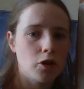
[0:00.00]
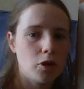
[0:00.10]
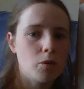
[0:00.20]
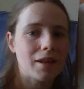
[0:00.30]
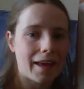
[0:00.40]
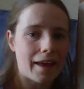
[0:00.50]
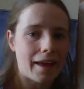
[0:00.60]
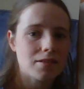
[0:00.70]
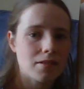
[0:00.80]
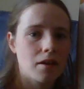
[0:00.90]
you will
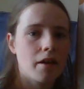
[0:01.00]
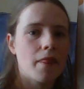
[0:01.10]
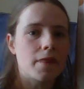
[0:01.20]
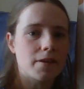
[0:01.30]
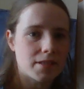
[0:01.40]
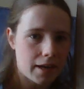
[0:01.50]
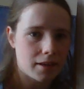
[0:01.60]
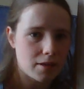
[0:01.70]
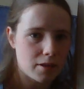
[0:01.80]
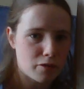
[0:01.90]
get the
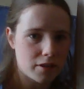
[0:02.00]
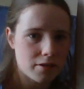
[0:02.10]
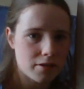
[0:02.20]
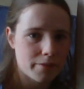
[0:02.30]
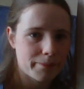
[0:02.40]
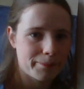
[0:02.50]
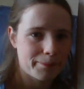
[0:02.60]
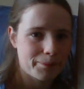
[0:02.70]
second difference.